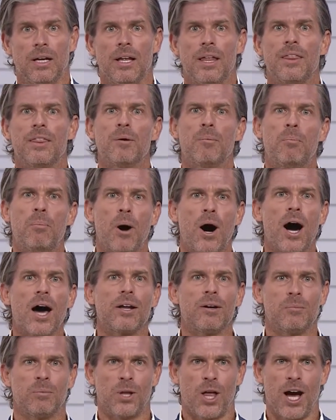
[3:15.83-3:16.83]
The
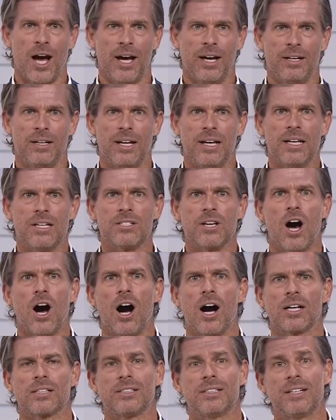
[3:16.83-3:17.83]
bottom line is
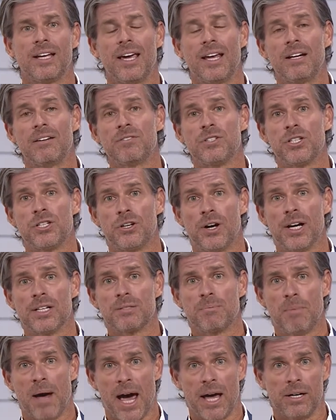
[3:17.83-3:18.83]
oxidative stress
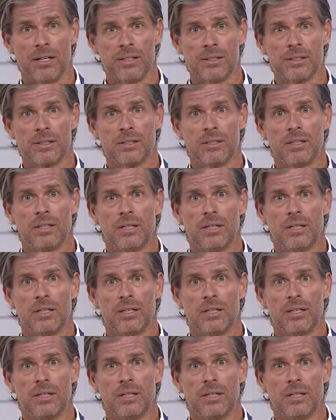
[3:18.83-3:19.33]
matters,